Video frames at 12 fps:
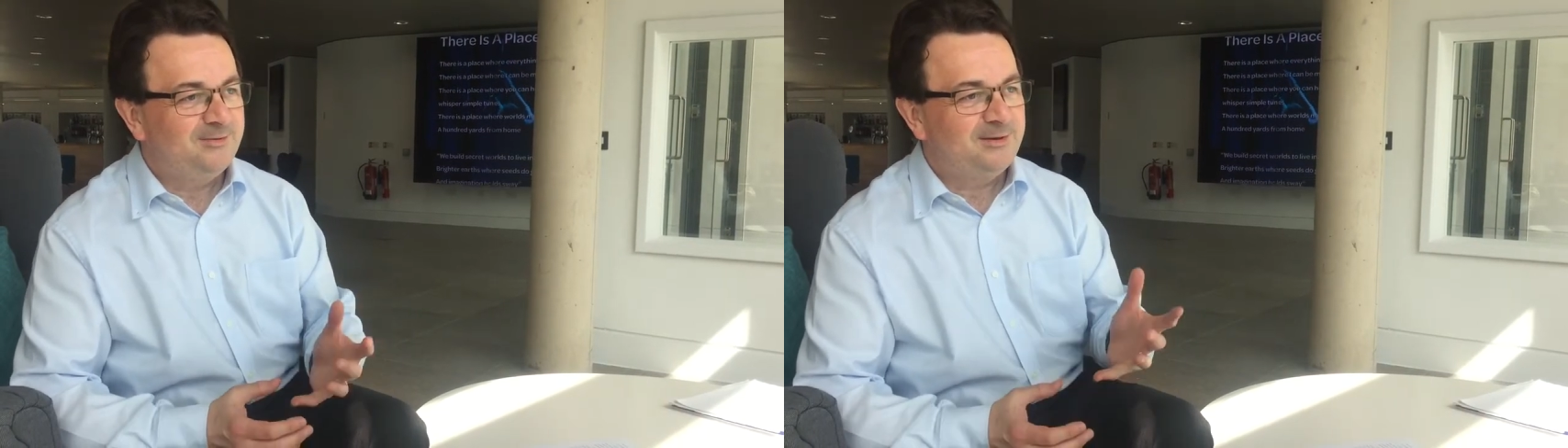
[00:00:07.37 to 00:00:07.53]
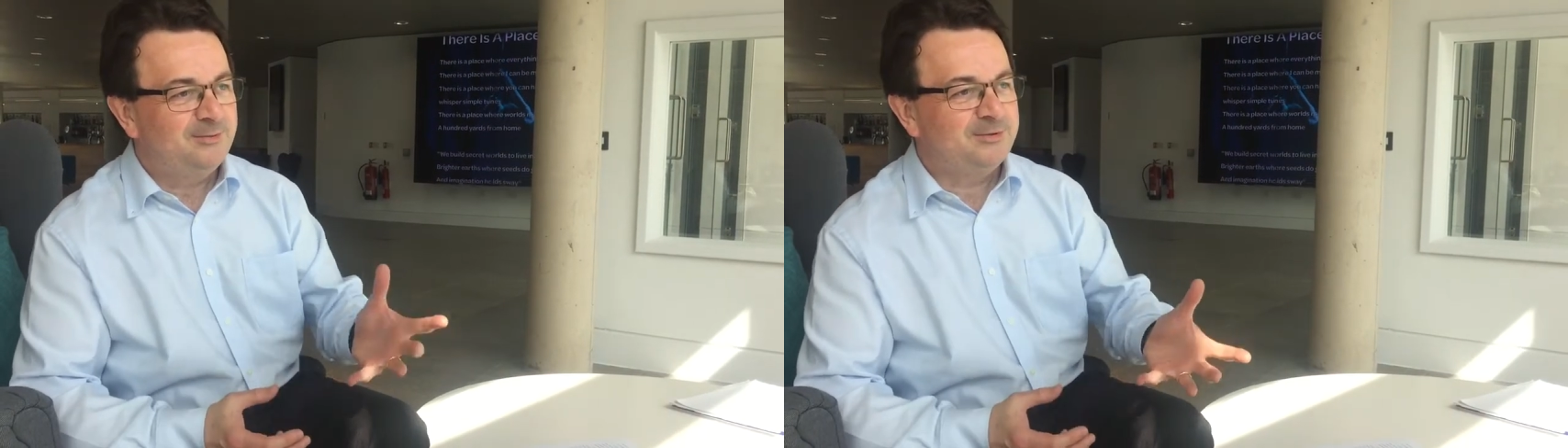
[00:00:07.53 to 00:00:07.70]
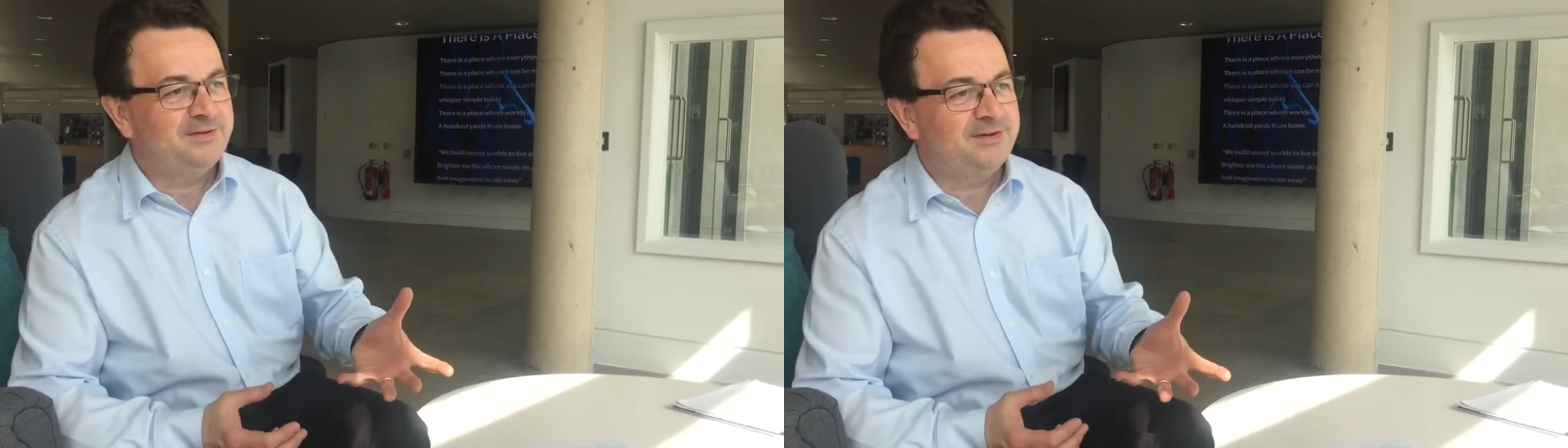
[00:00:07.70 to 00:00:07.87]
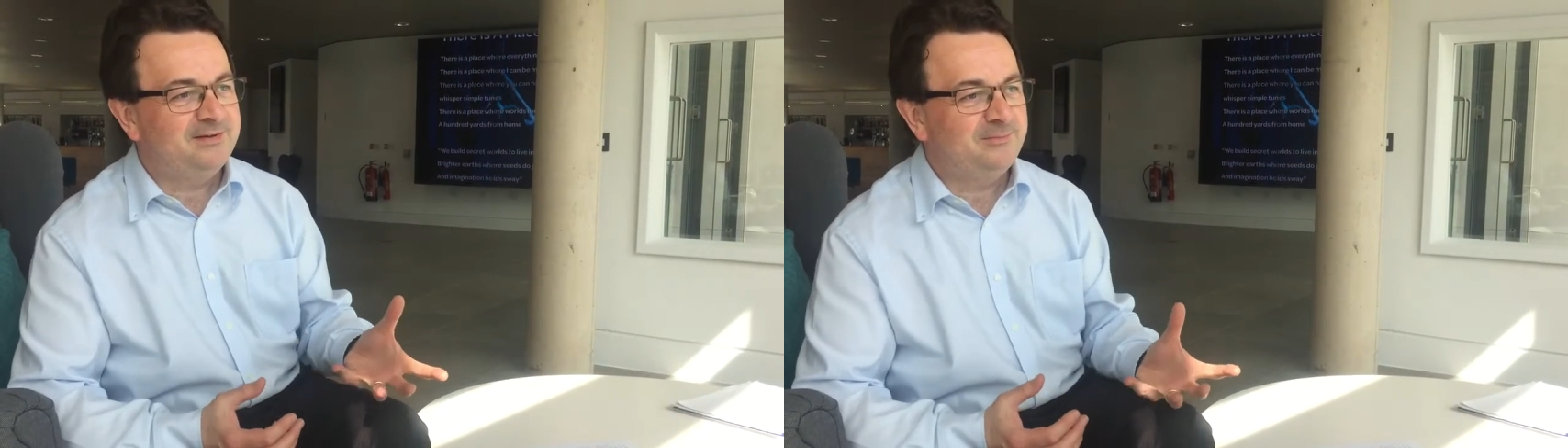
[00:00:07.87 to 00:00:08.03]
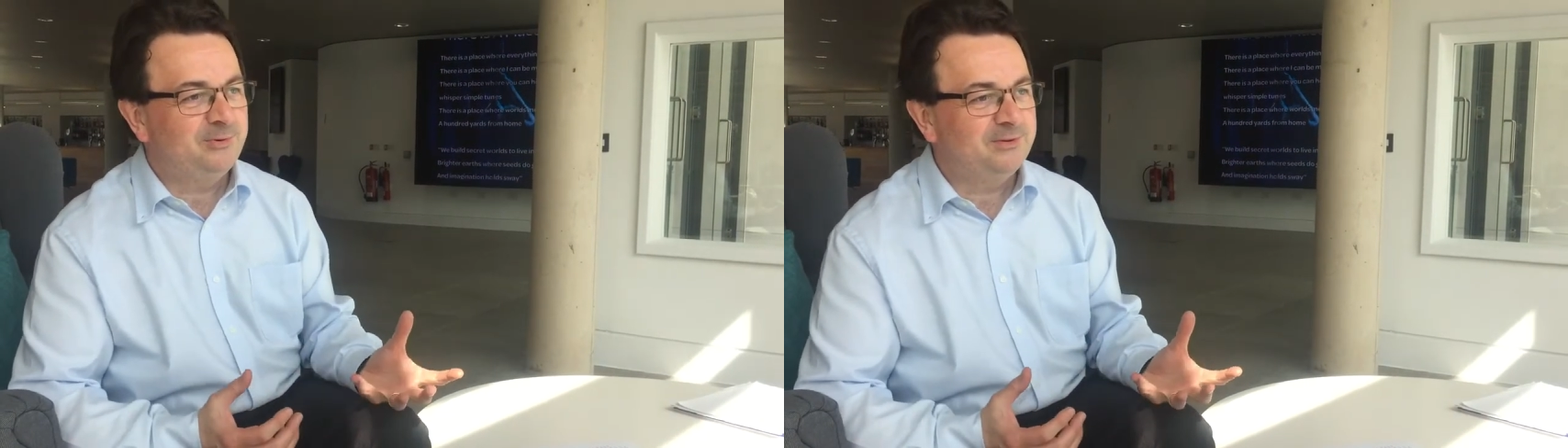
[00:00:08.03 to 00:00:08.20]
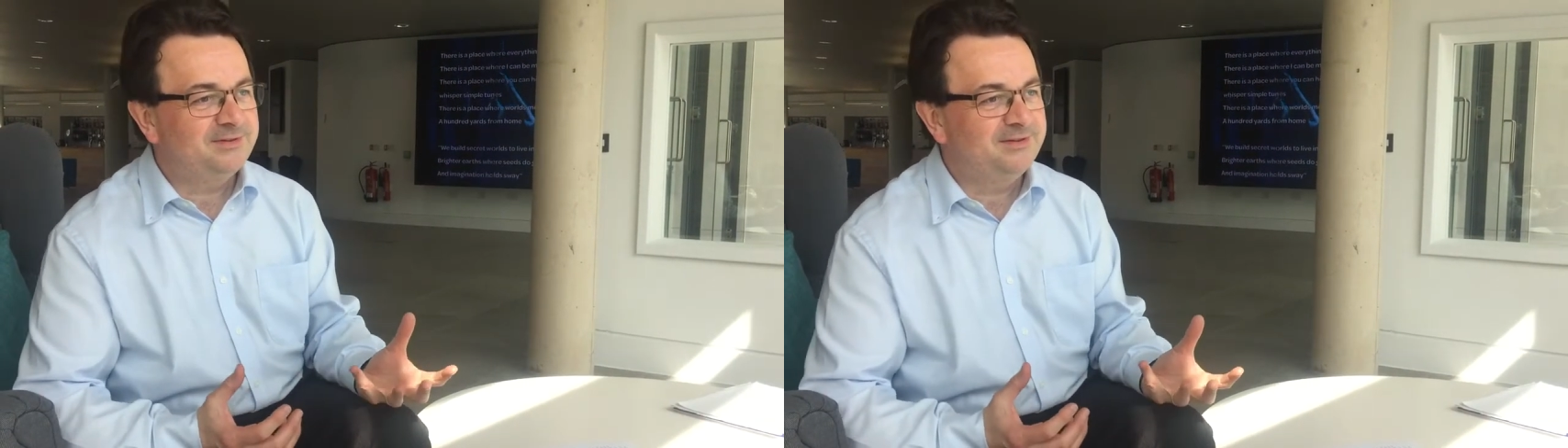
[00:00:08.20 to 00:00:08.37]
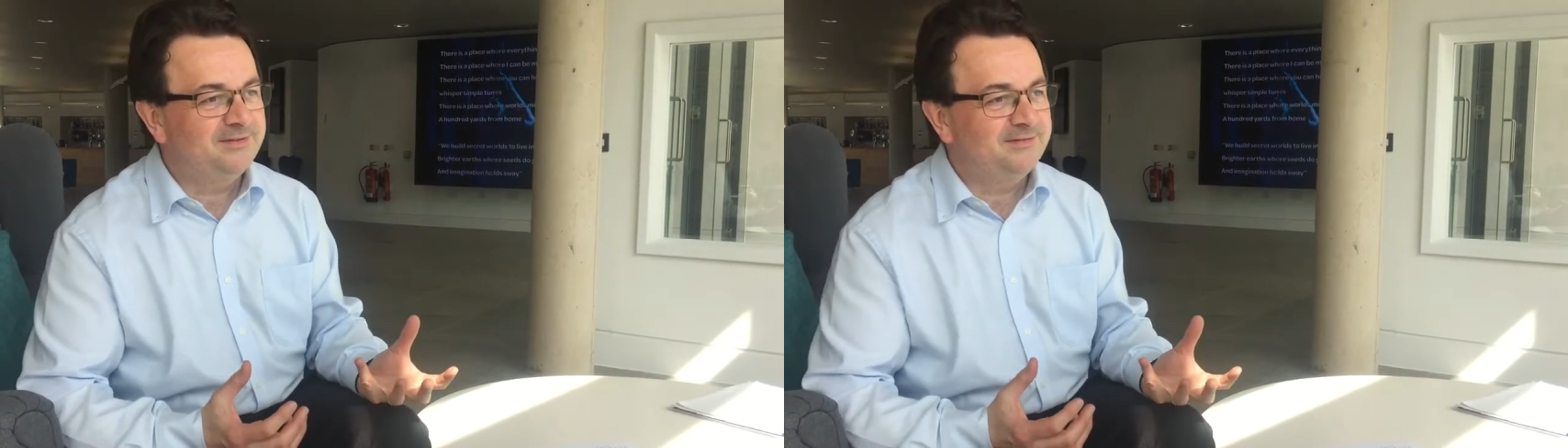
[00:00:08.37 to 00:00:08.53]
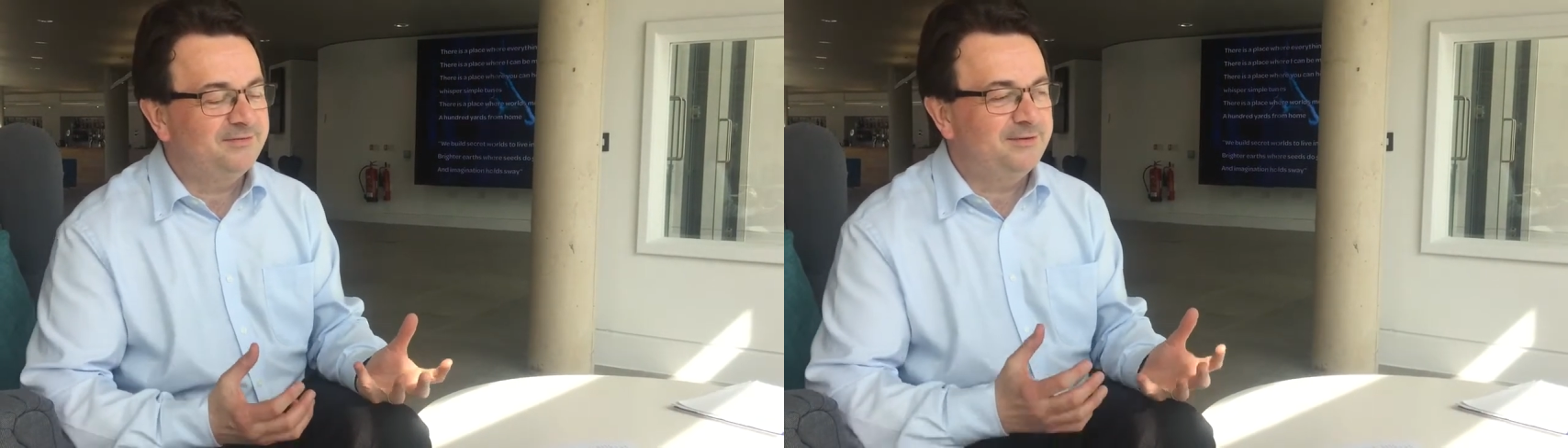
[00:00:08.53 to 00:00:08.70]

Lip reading: Well, it was very important